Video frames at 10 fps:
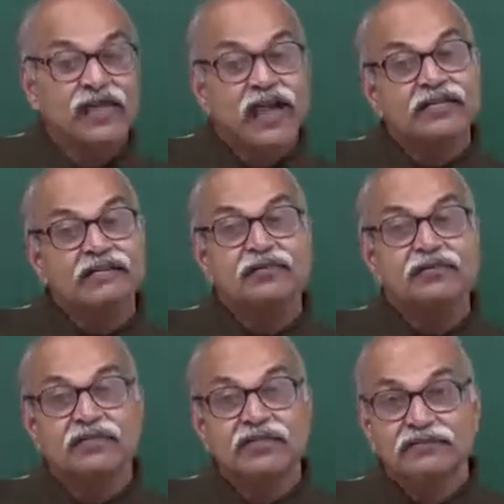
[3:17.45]
at a
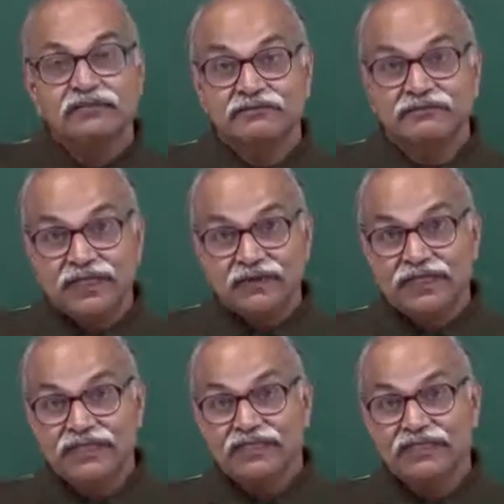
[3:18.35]
particular
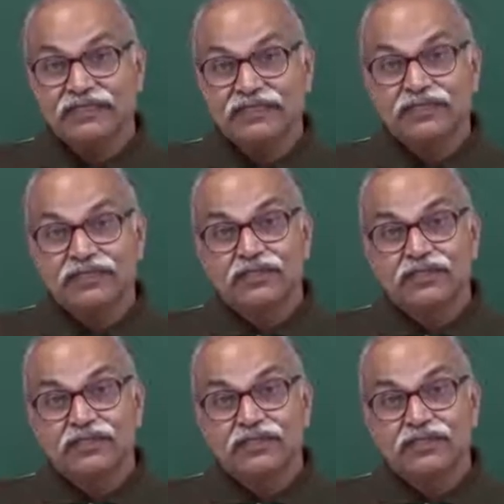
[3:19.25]
frequency.